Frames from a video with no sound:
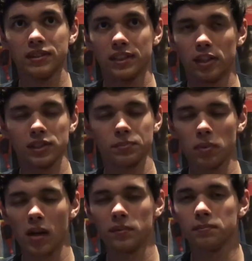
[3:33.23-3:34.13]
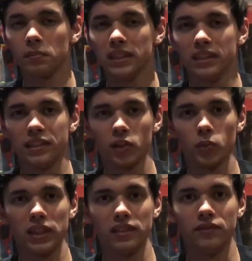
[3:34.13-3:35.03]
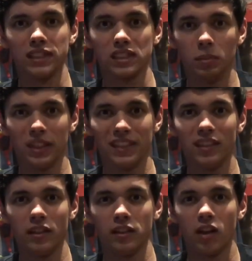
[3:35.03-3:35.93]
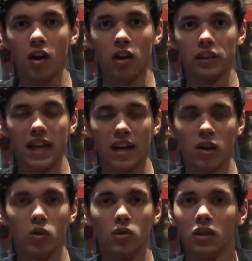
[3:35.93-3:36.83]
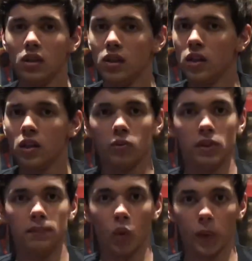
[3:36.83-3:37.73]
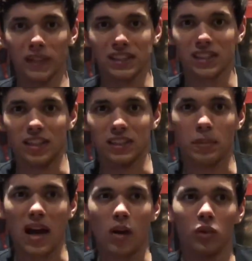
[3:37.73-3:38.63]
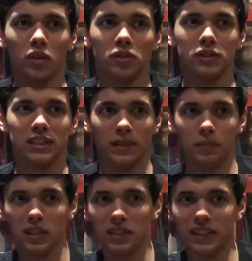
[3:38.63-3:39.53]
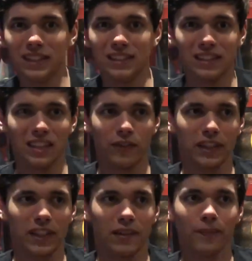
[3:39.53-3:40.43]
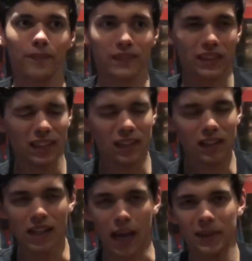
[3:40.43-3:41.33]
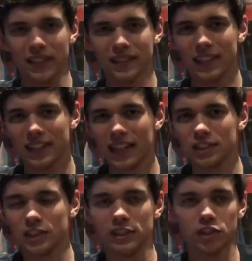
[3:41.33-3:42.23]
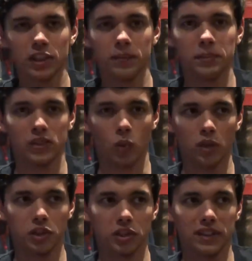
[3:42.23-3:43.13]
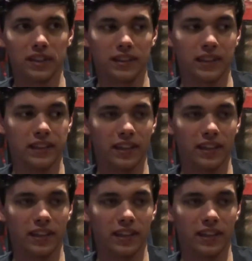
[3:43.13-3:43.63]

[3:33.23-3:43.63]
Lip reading: There's probably another way of explaining it on how, well, Morbius got his powers and abilities and everything. I mean, they kind of changed up his origin in